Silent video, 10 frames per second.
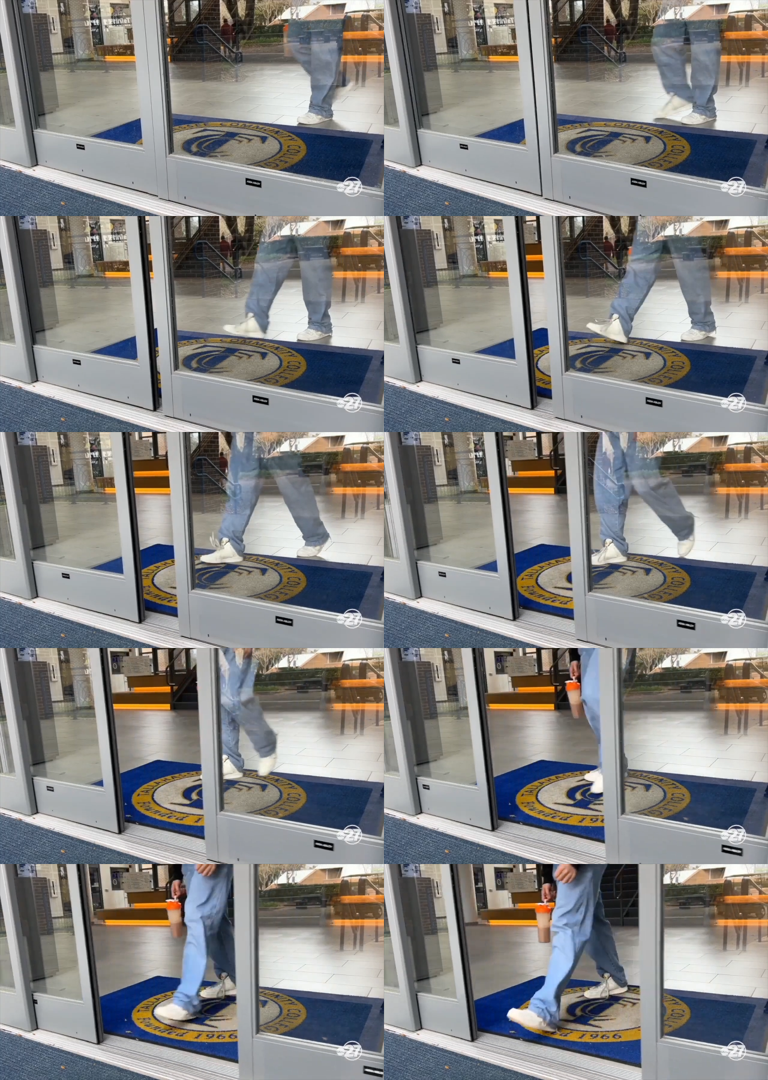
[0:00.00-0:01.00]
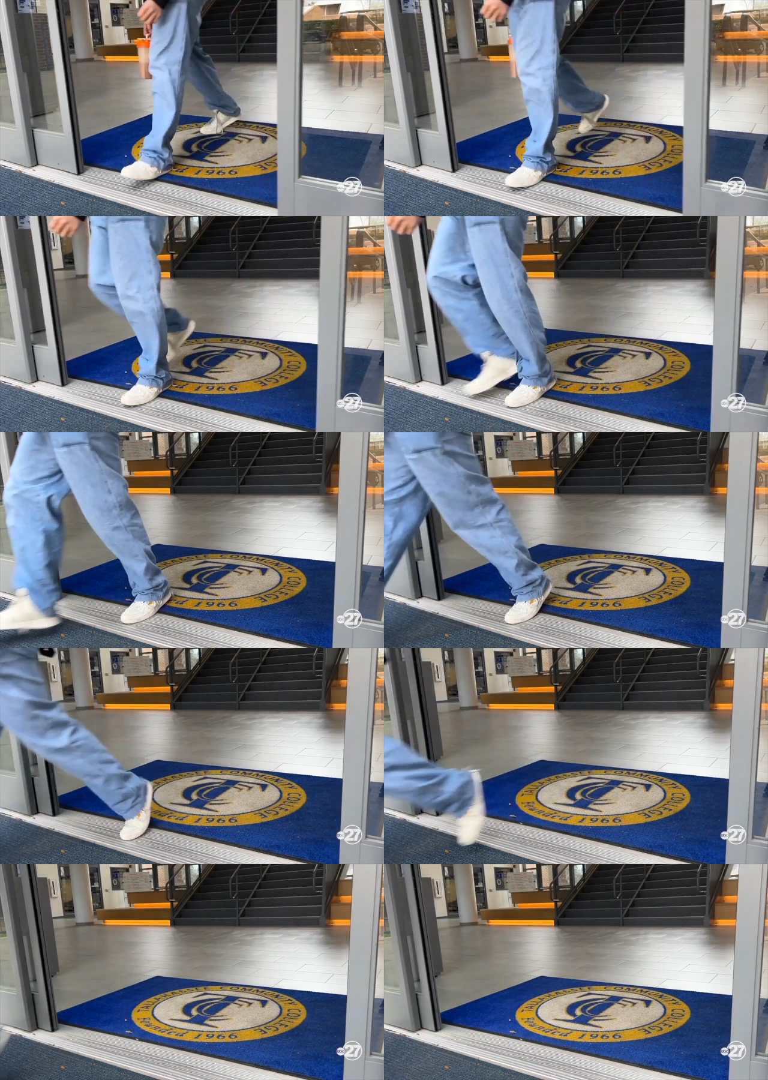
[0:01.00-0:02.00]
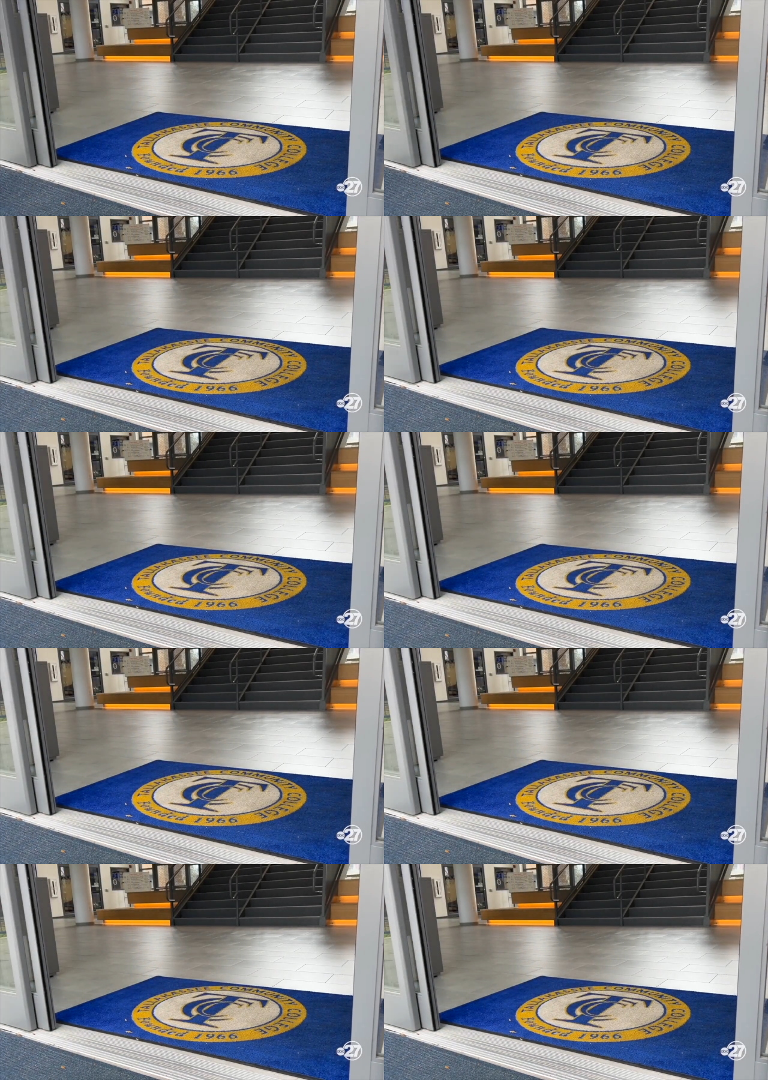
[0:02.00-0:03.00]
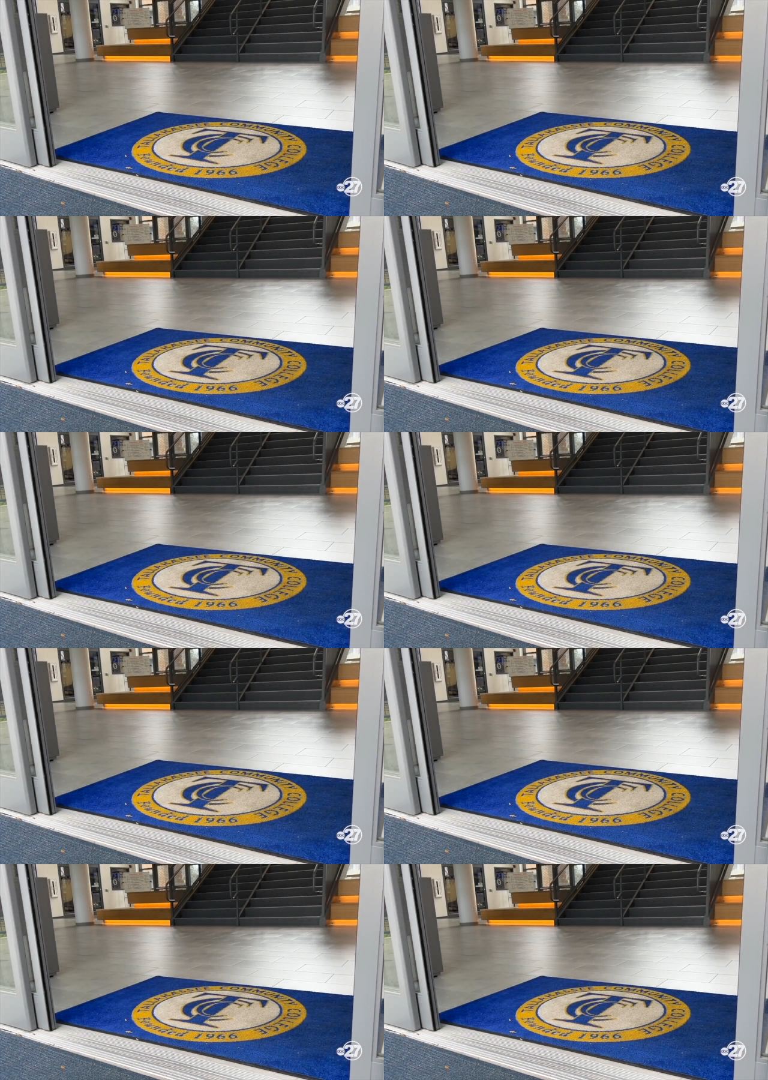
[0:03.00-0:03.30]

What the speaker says: (no speaker visible)